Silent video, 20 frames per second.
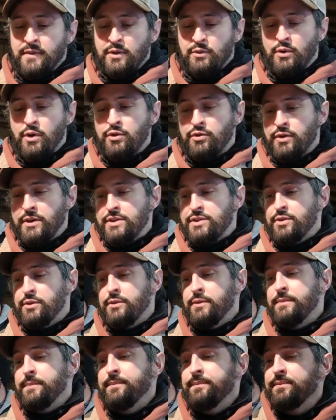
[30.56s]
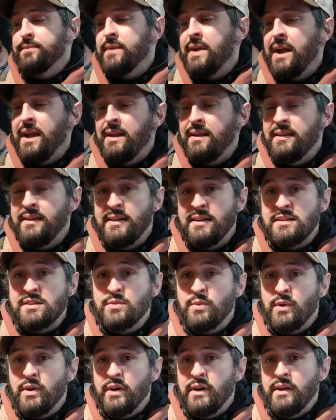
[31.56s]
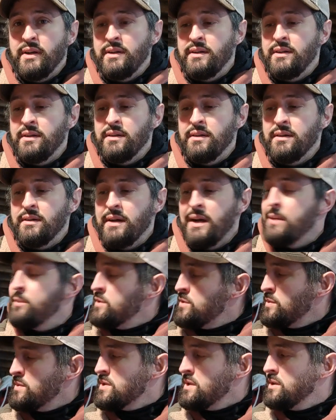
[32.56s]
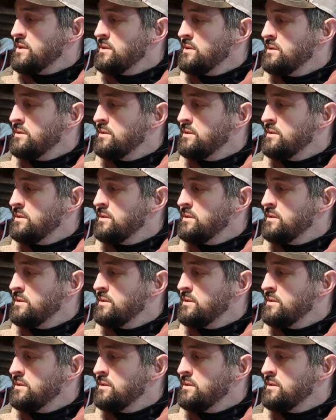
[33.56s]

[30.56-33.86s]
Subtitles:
Rotary tool. And this one, how much was it?